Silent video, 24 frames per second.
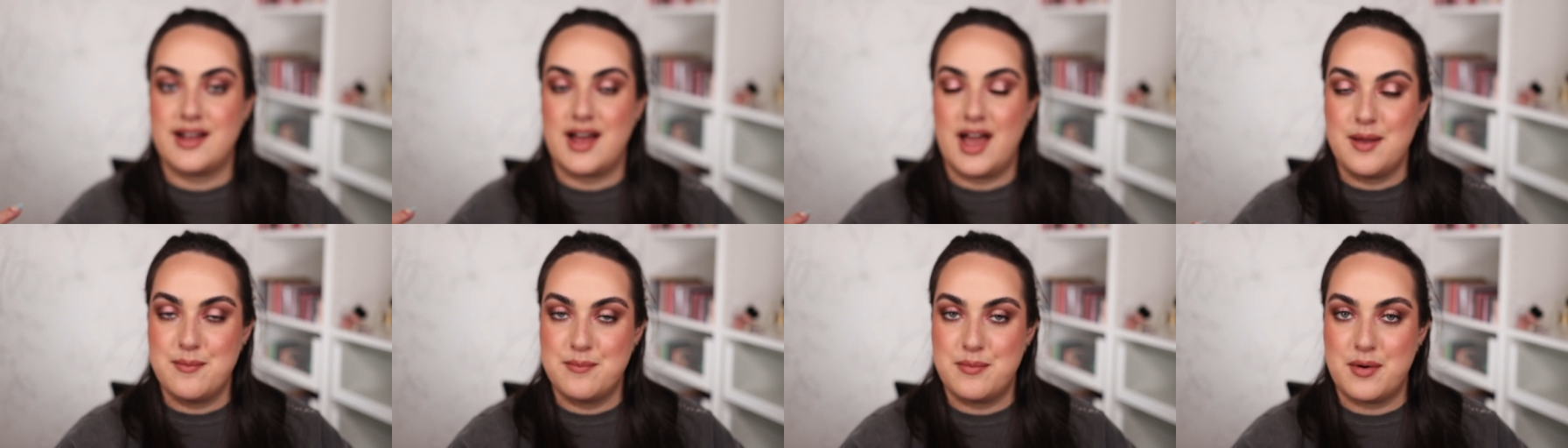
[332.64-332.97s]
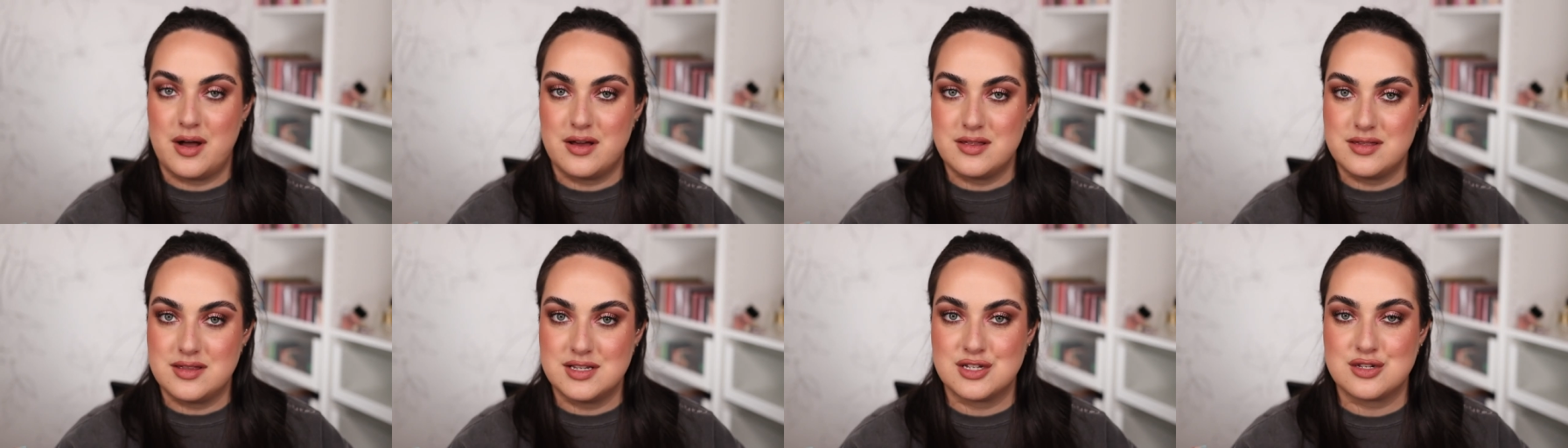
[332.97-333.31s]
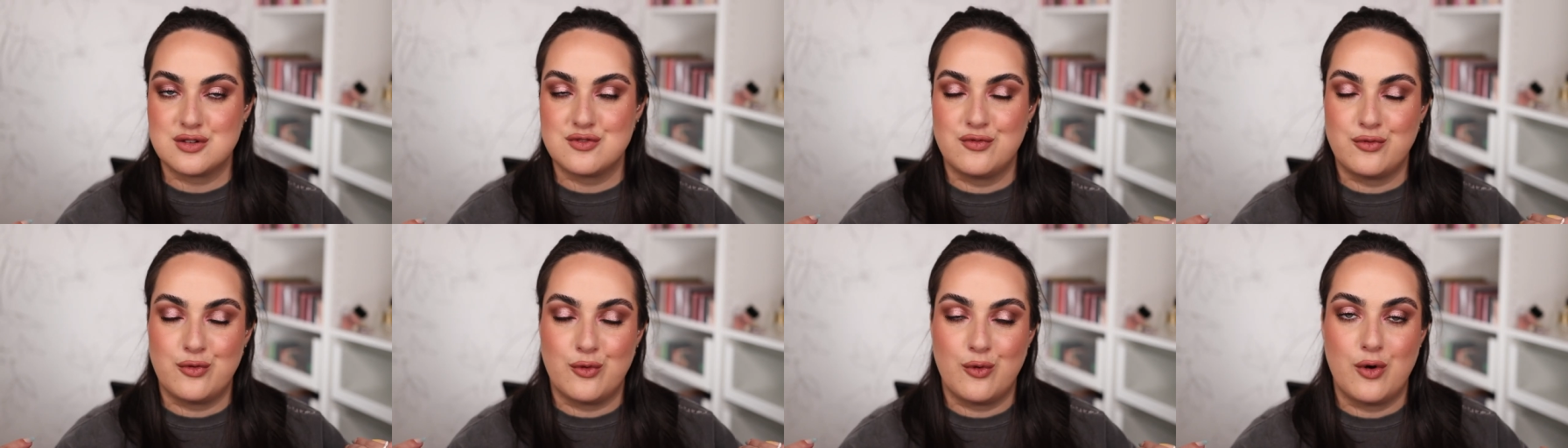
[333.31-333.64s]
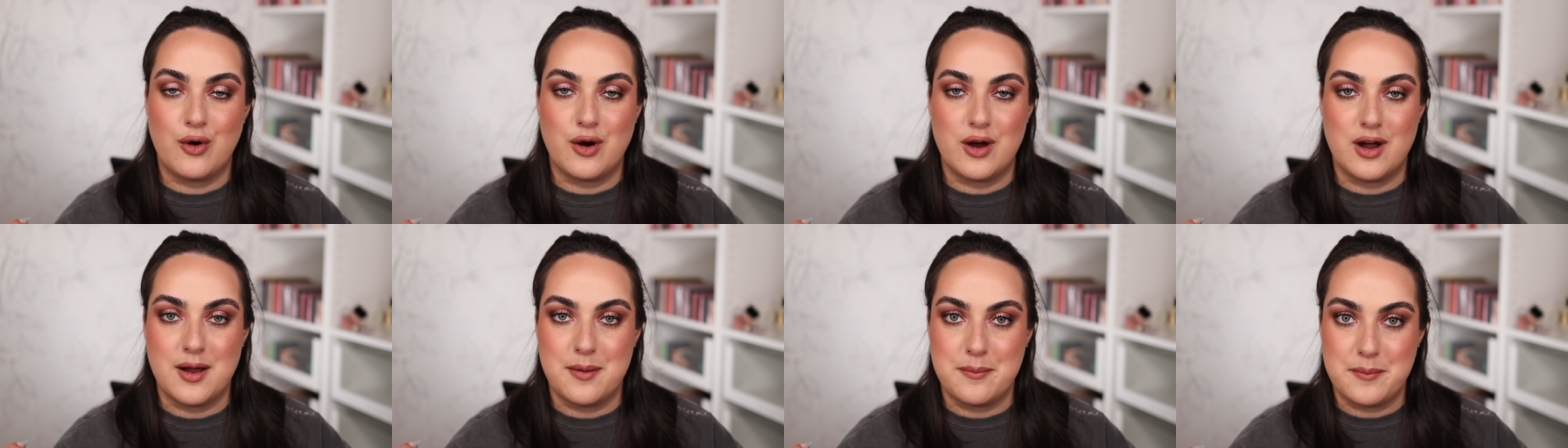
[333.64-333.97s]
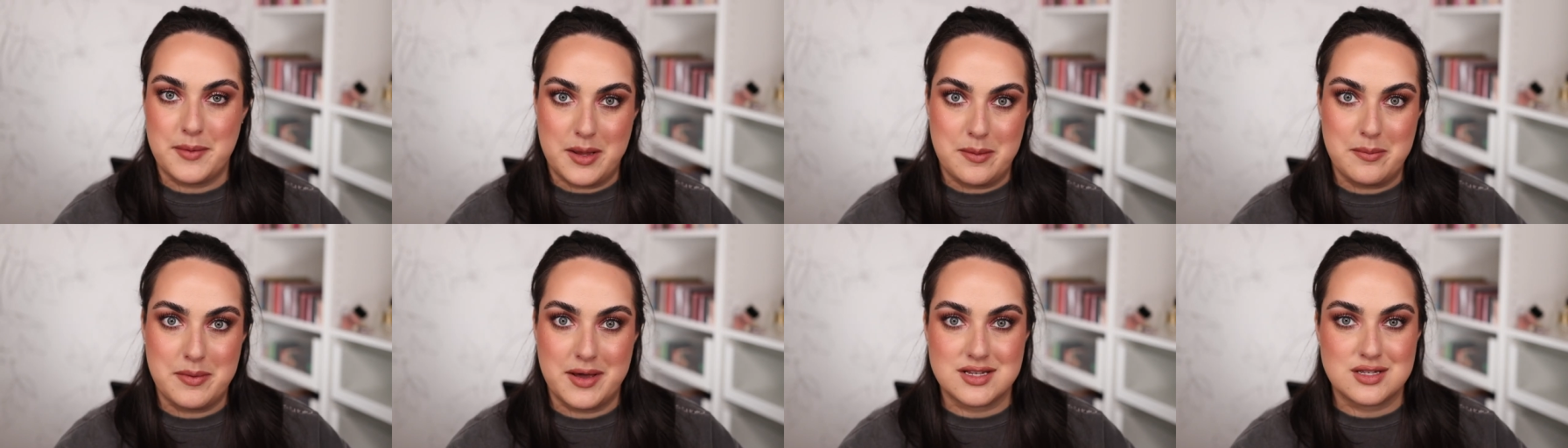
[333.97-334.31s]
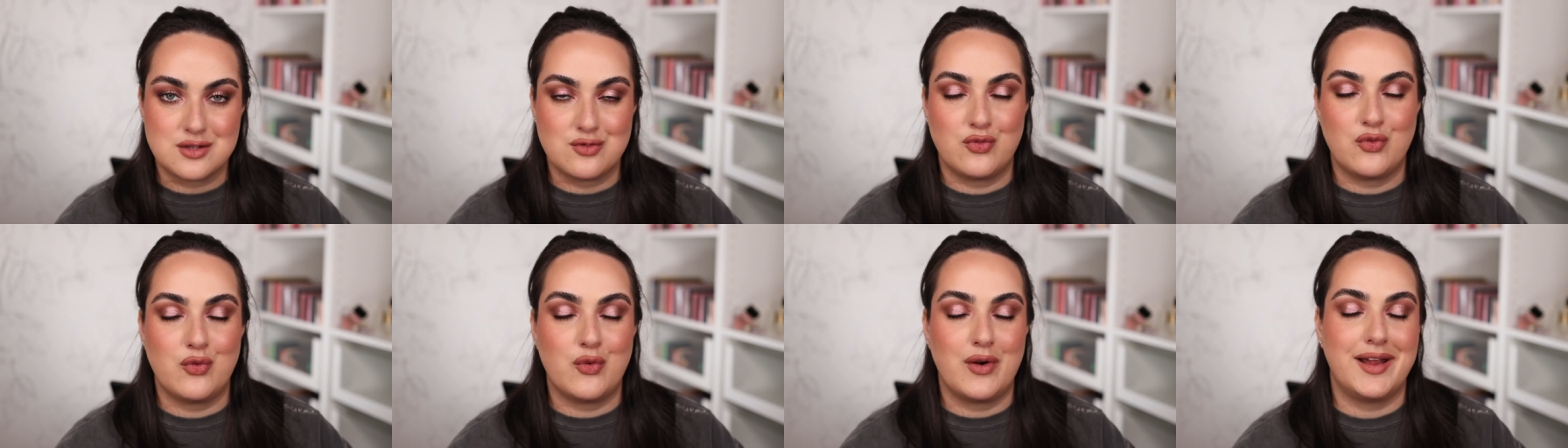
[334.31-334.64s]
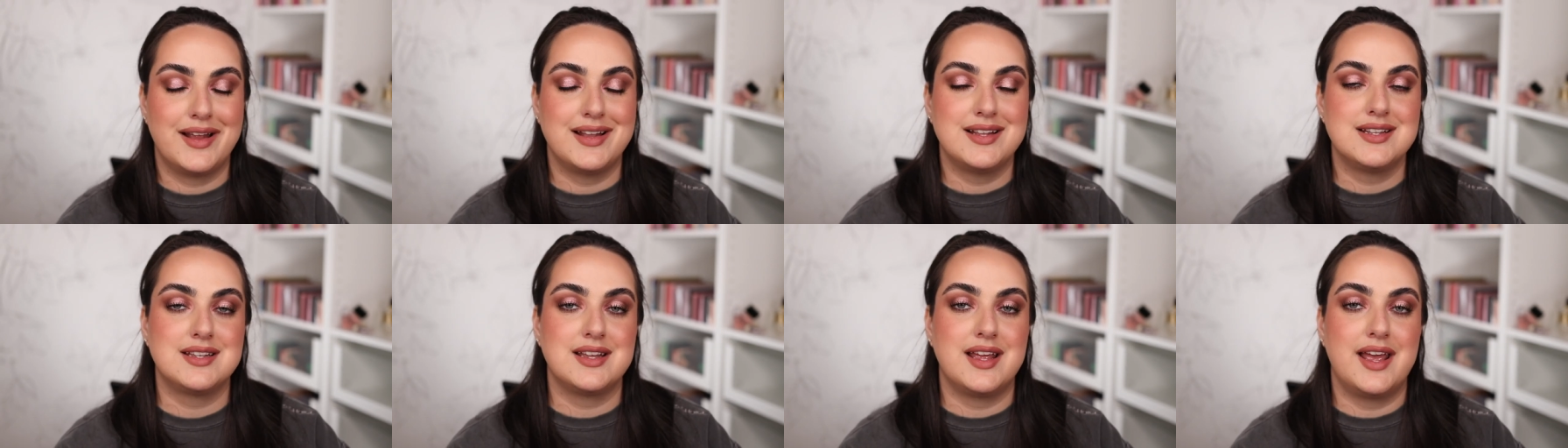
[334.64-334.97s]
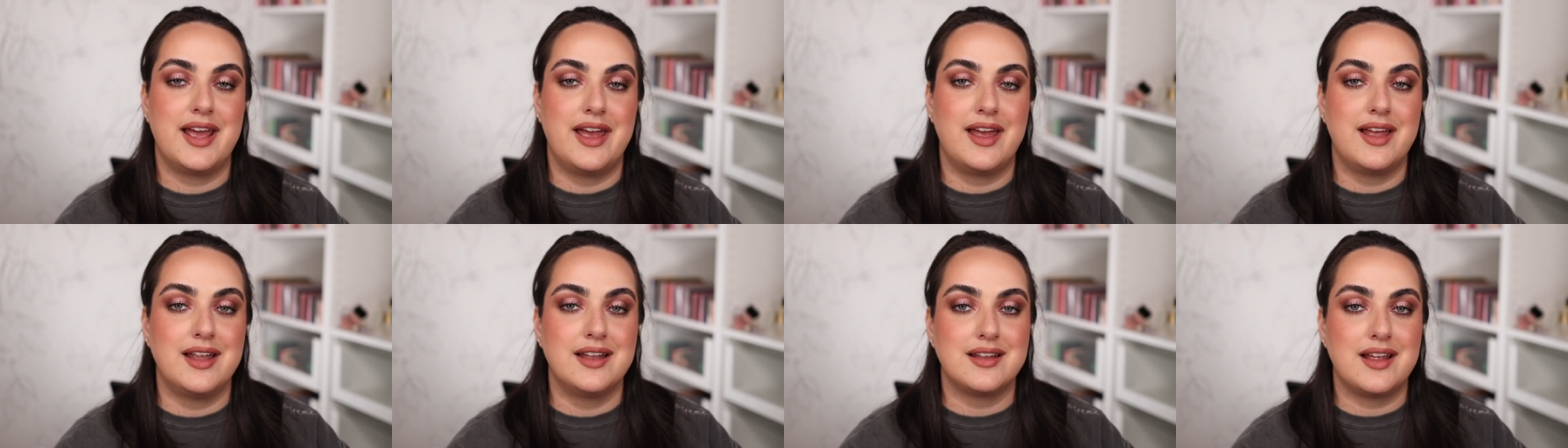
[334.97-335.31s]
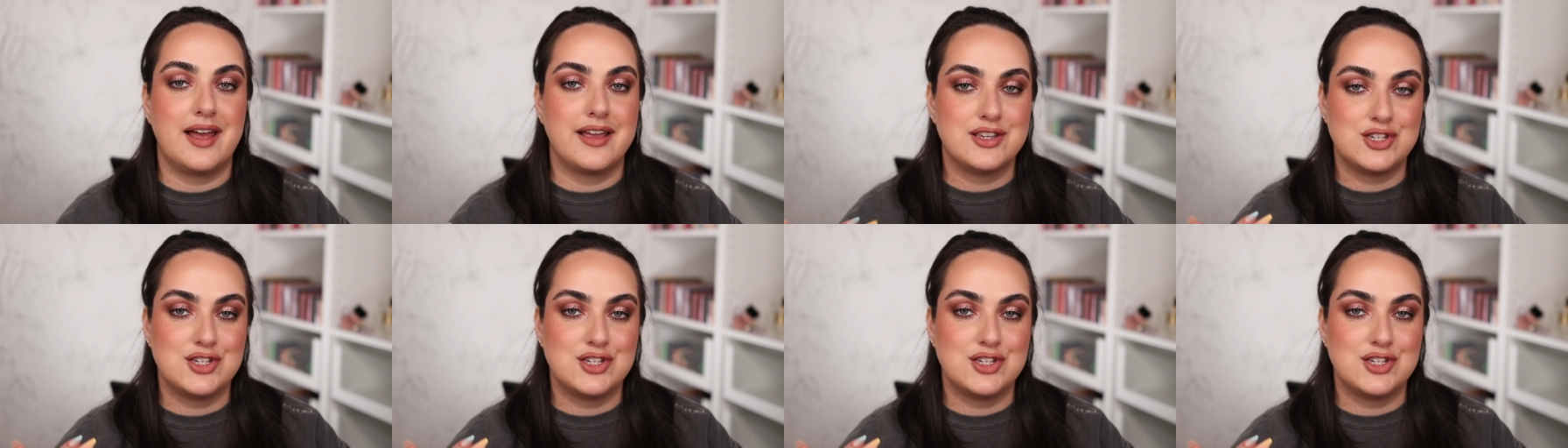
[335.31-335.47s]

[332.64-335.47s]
I bought this for my best friend and